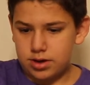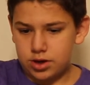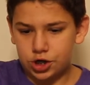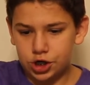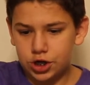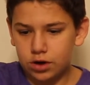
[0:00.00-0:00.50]

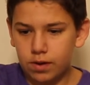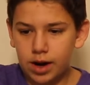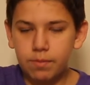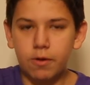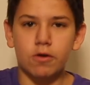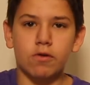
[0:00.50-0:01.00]
It's just a
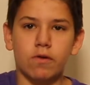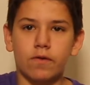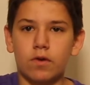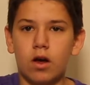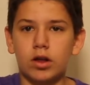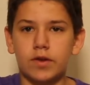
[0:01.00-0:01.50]
great printer
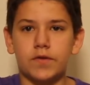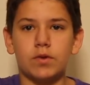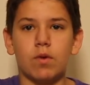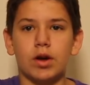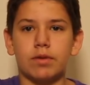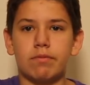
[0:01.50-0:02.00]
overall if you
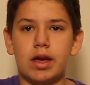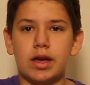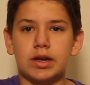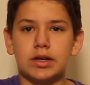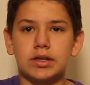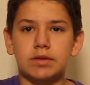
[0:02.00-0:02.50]
want to
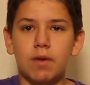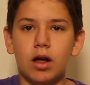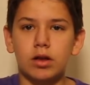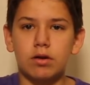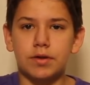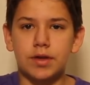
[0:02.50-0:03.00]
make
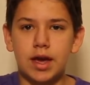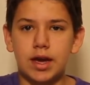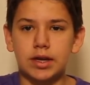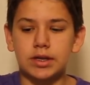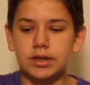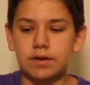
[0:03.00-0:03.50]
smaller
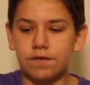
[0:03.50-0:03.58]
things.